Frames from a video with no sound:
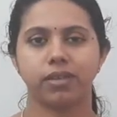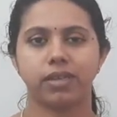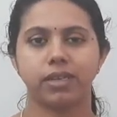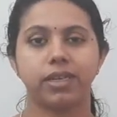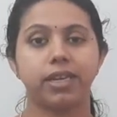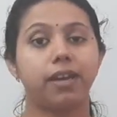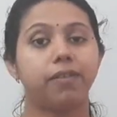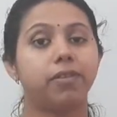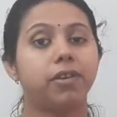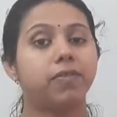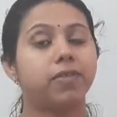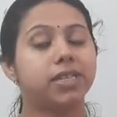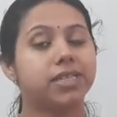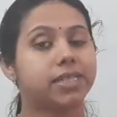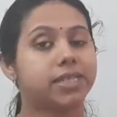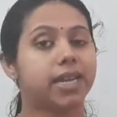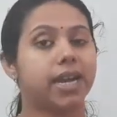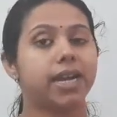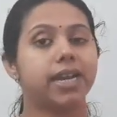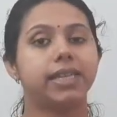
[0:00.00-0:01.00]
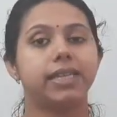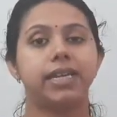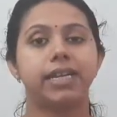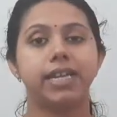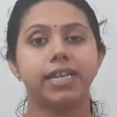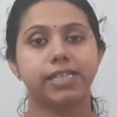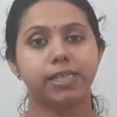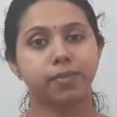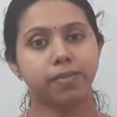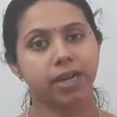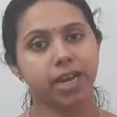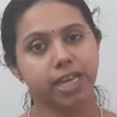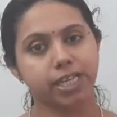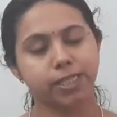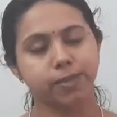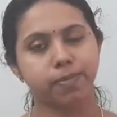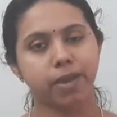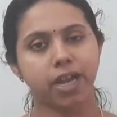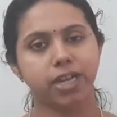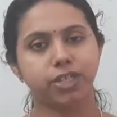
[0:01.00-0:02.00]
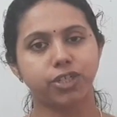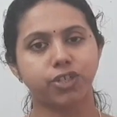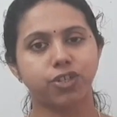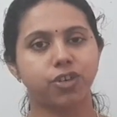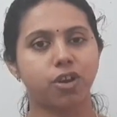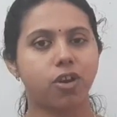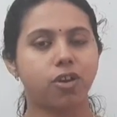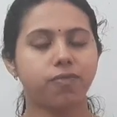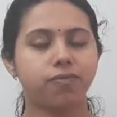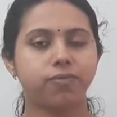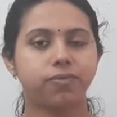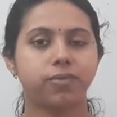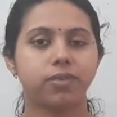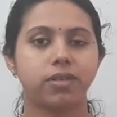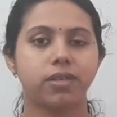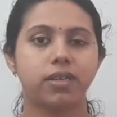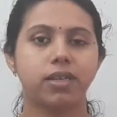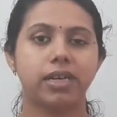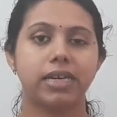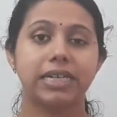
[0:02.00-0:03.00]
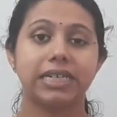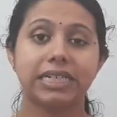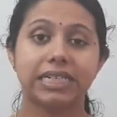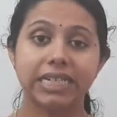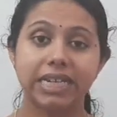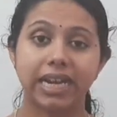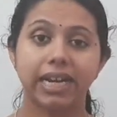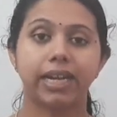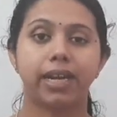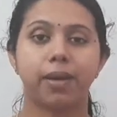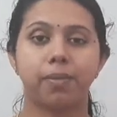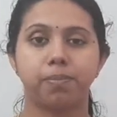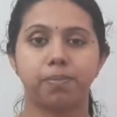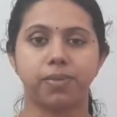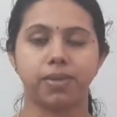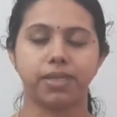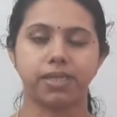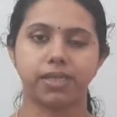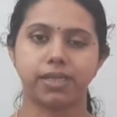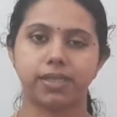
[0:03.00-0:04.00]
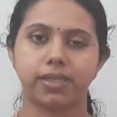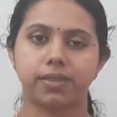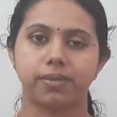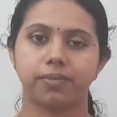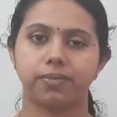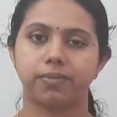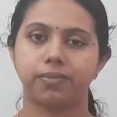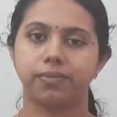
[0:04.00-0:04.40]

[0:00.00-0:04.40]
Here we will study the decimal expansion of real numbers